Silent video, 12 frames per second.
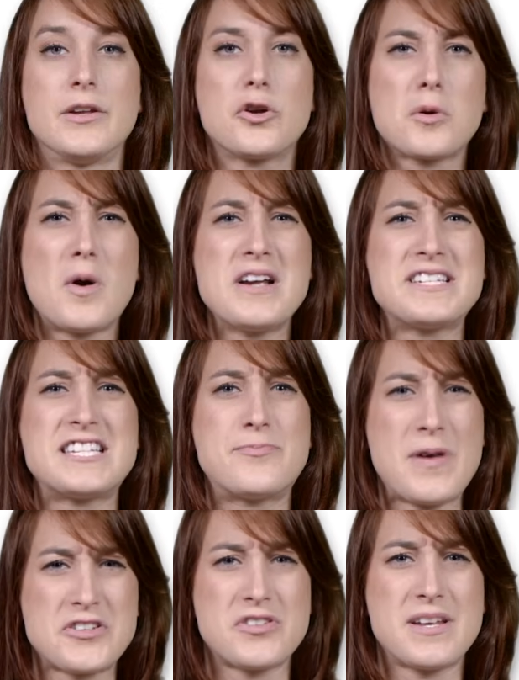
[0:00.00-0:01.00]
Uruguay's
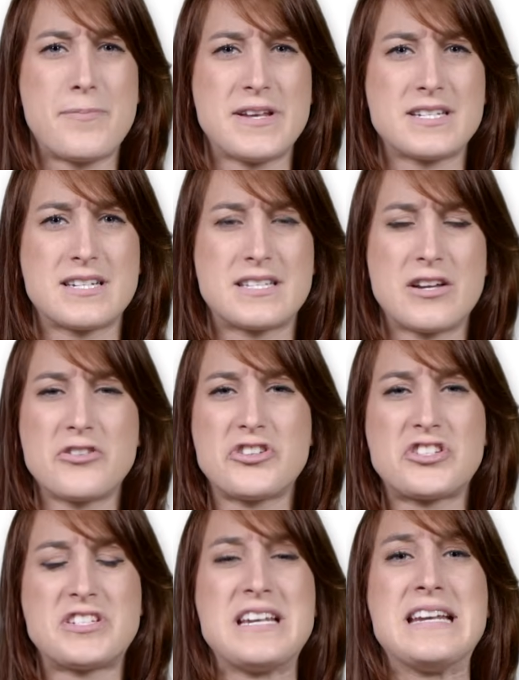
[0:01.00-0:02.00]
especially pissed because they're
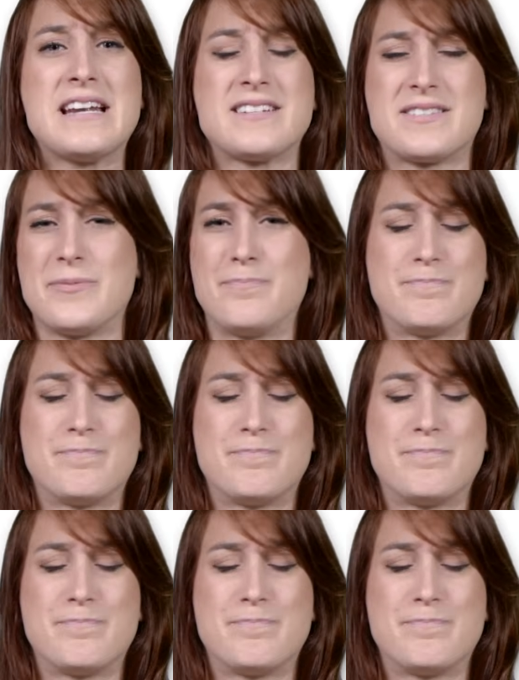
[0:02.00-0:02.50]
just seen as the